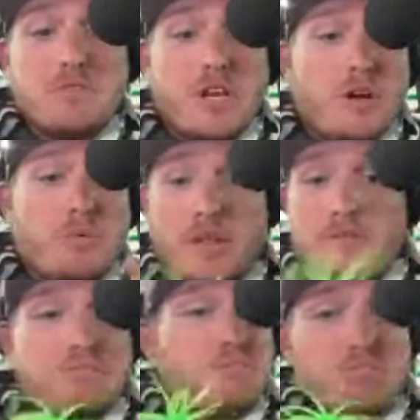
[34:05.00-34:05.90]

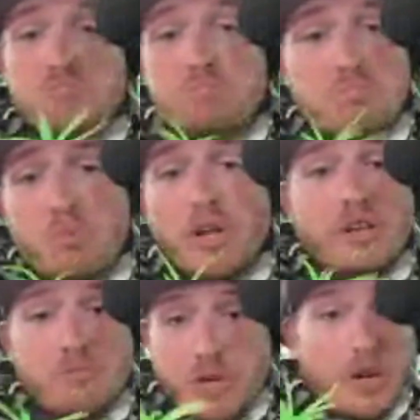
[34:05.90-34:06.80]
that's what
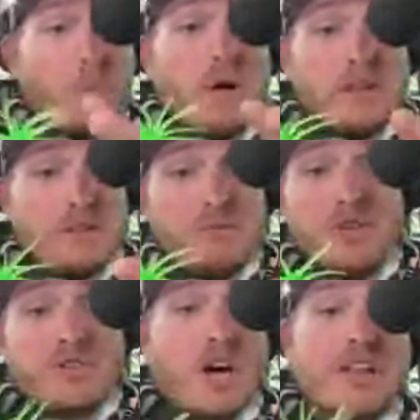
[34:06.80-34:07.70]

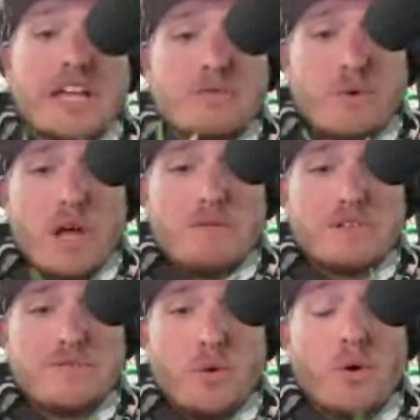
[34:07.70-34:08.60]
you saw the giveaway
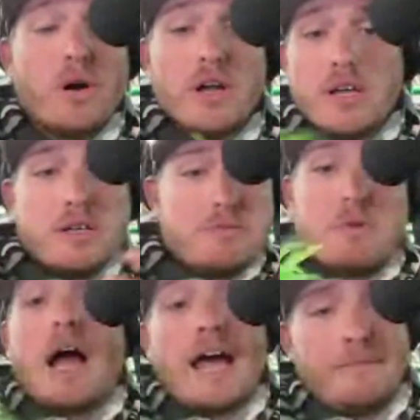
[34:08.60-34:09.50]
was for.
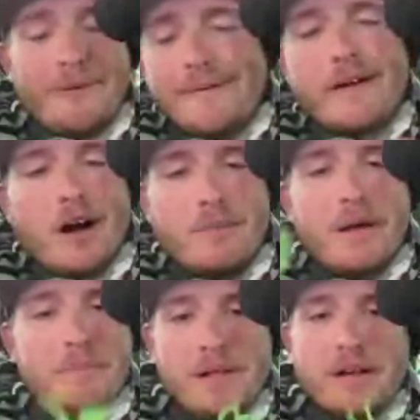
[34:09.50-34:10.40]
I had one
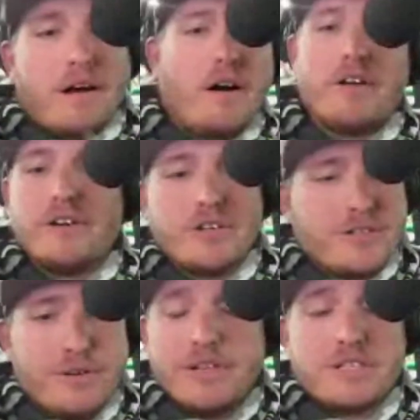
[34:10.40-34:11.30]
comment being like, "Oh, you're
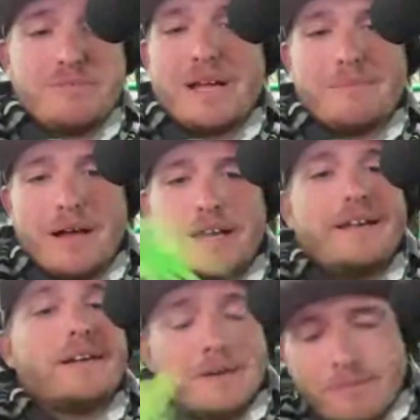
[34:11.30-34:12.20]
just doing this to make
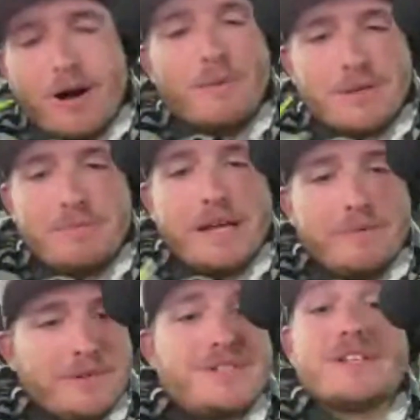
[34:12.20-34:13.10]
money." Promise me
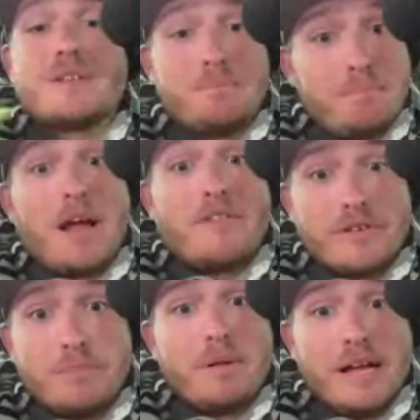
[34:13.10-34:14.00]
it was just to
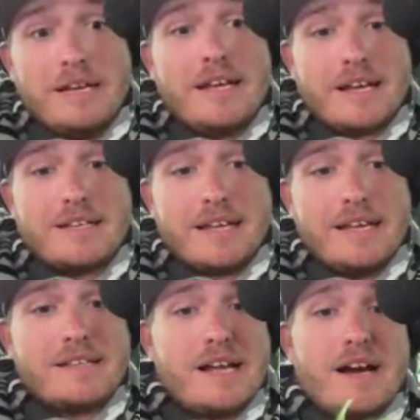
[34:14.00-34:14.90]
cover the plane ticket to
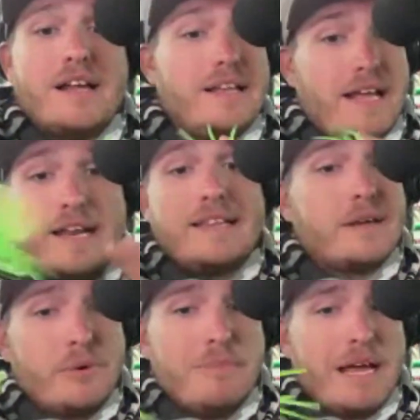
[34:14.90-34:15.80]
get there, and then
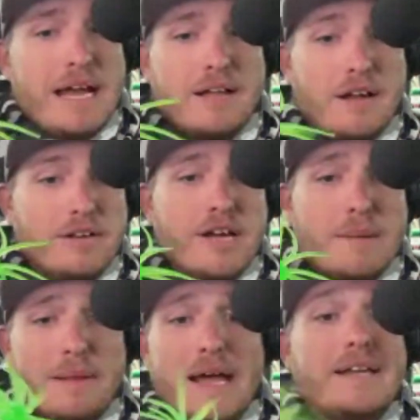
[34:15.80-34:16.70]
anything we made out on
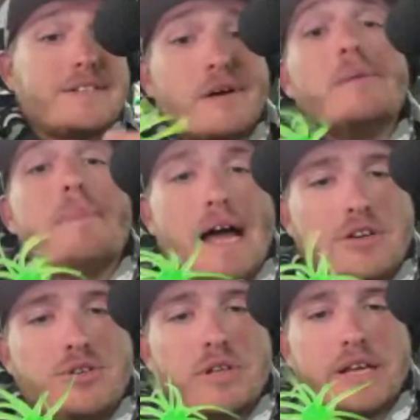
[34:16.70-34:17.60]
top of that is going
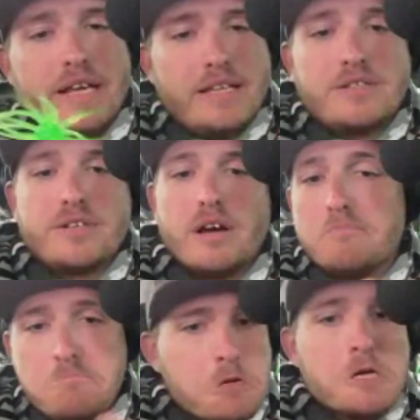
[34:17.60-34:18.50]
back to the kids. So